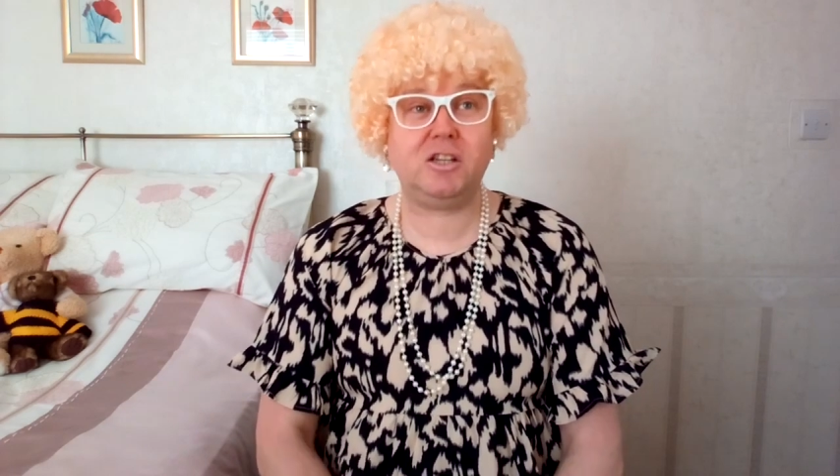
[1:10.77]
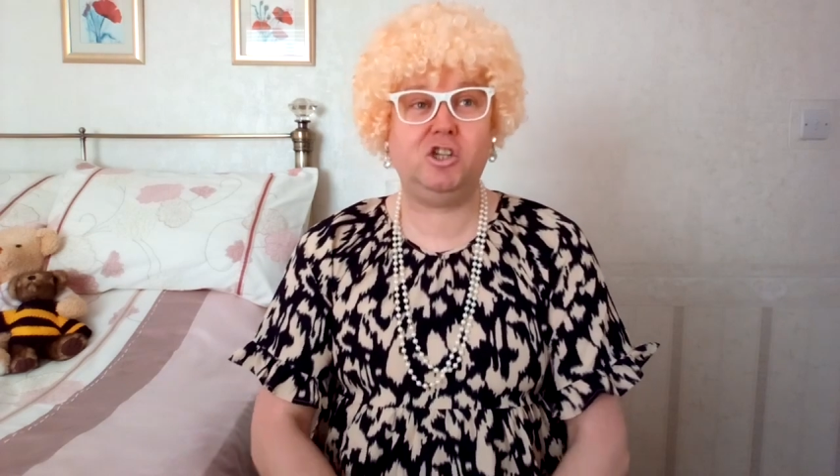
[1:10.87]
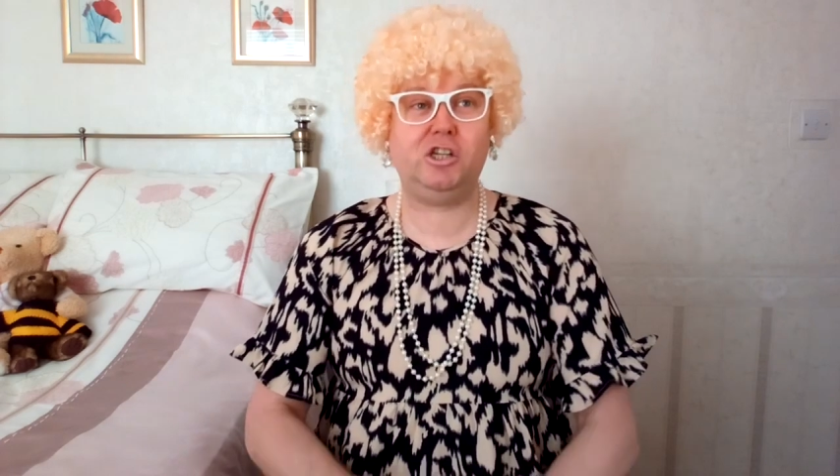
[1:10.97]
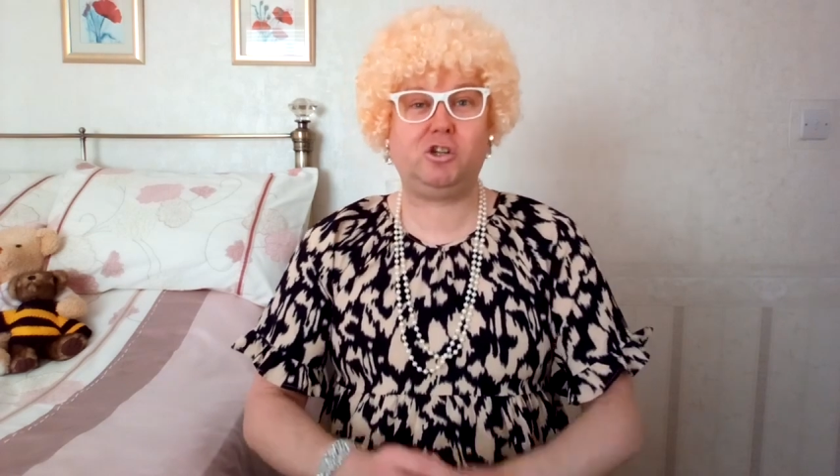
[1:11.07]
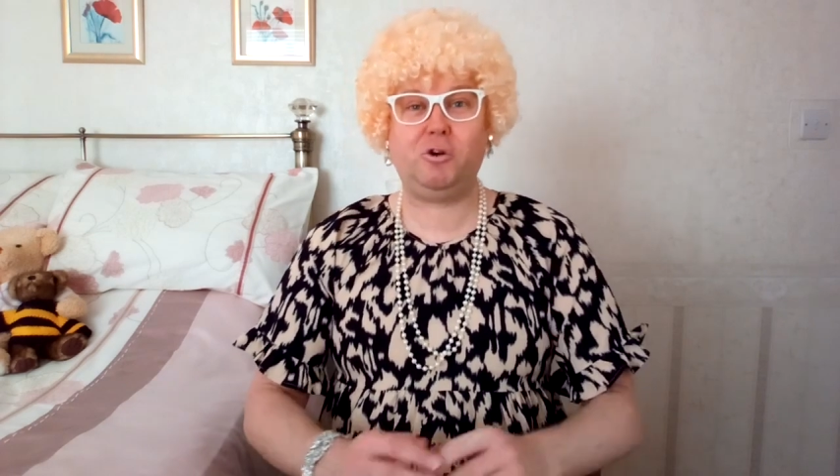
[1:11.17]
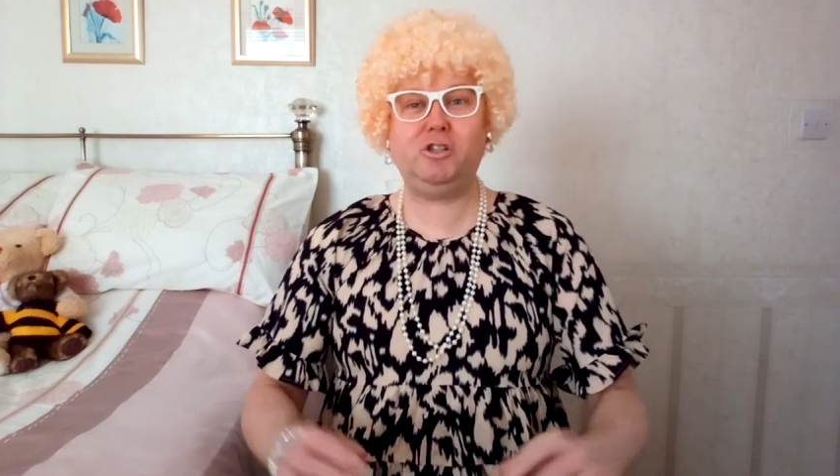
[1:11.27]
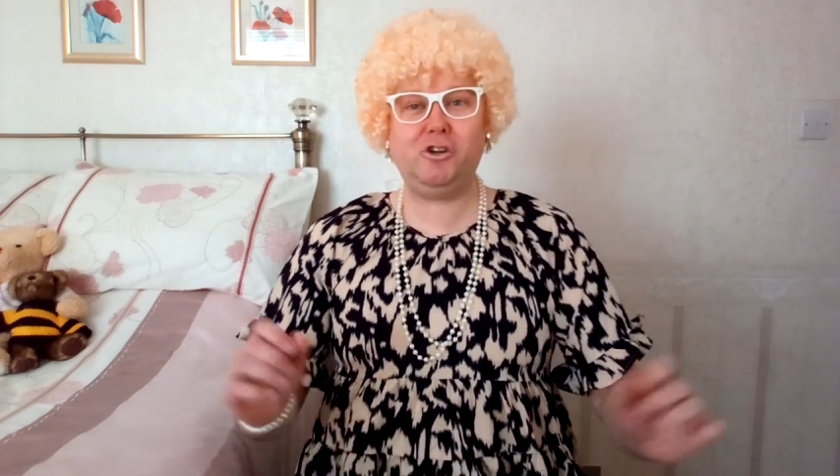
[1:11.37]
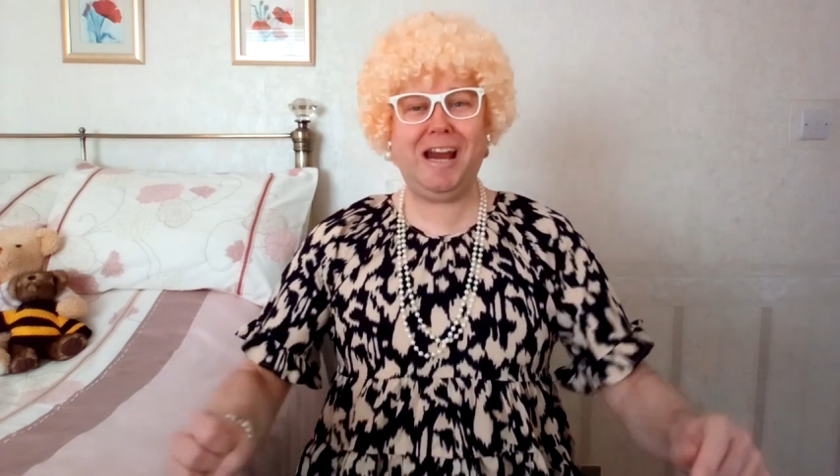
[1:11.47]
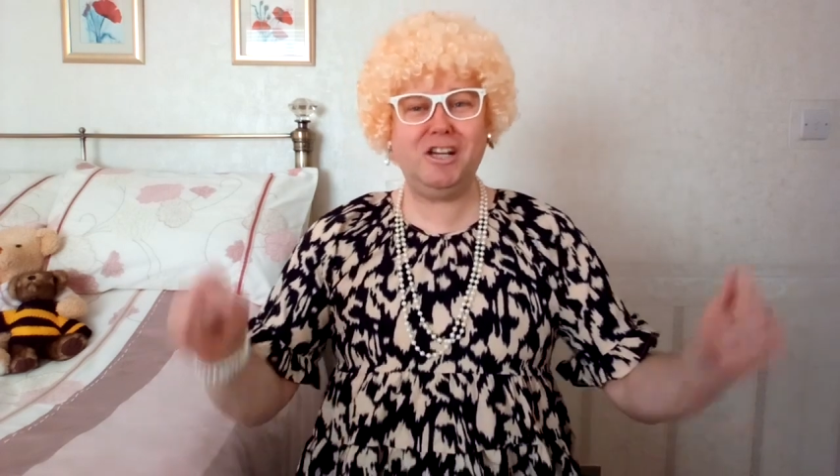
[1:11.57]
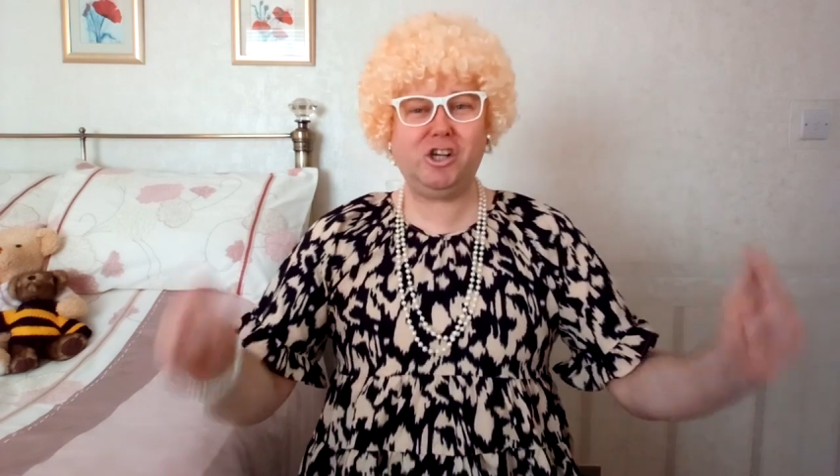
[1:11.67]
And she's going,
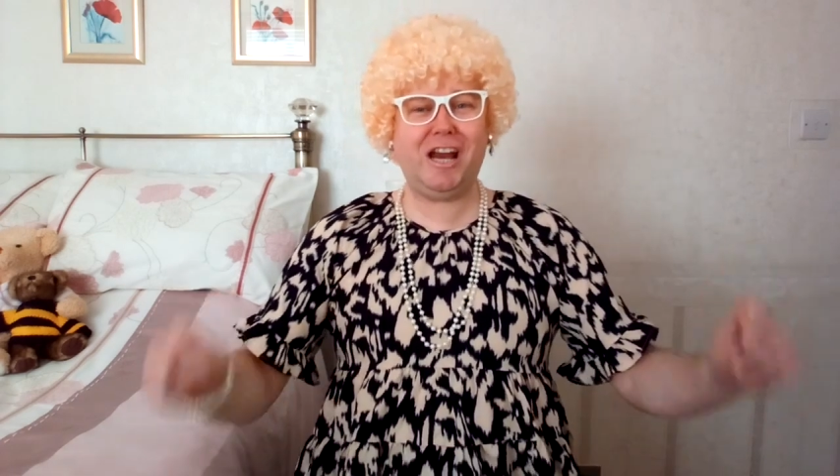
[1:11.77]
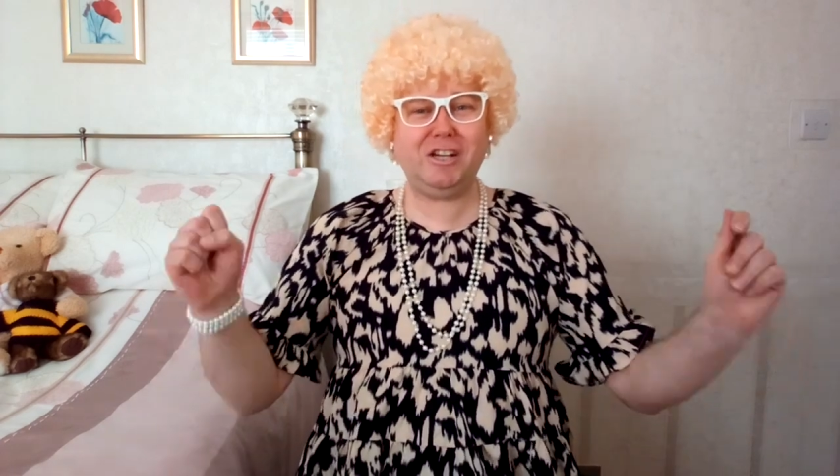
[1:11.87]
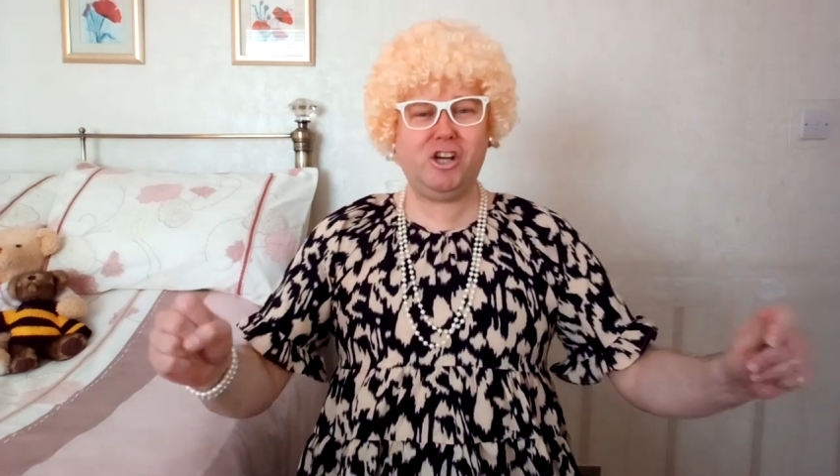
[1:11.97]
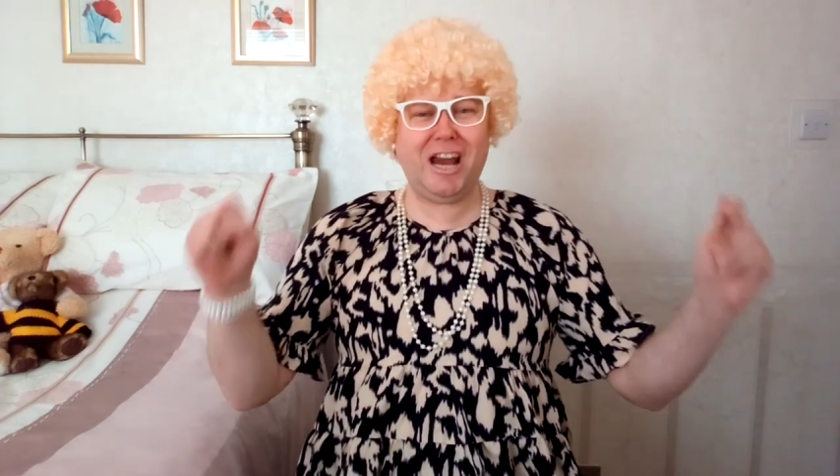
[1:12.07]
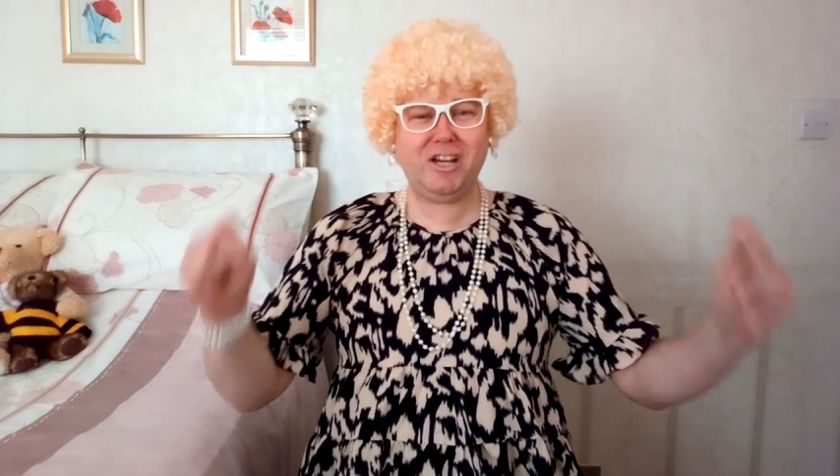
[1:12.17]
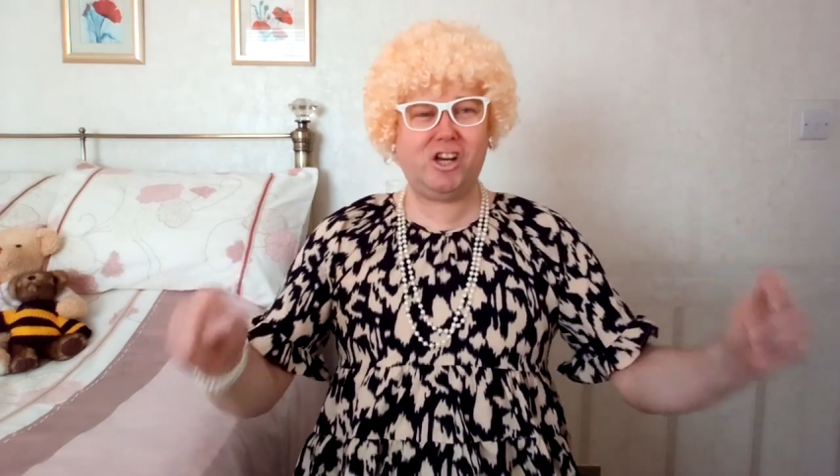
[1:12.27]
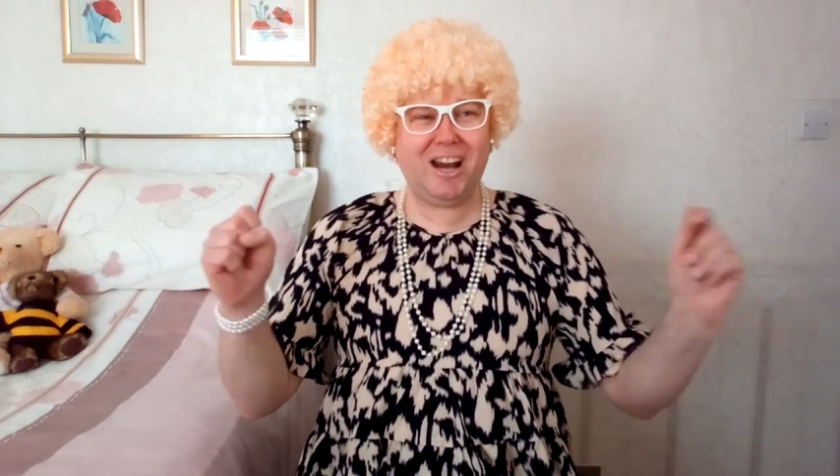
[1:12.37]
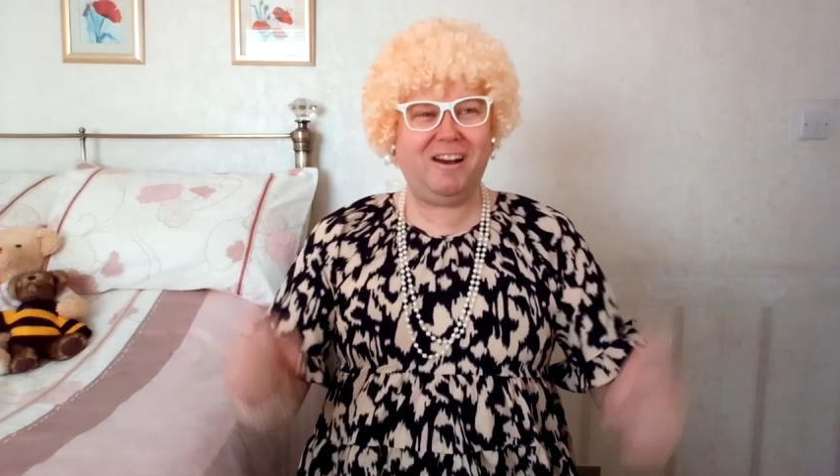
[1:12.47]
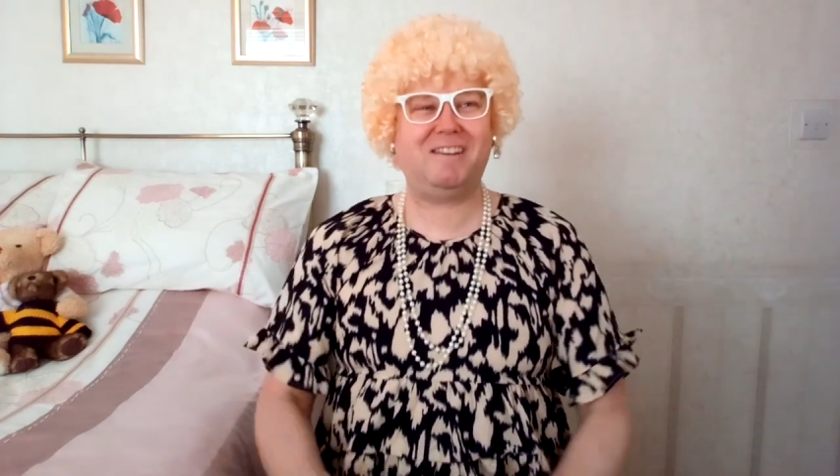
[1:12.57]
train, train, train, train.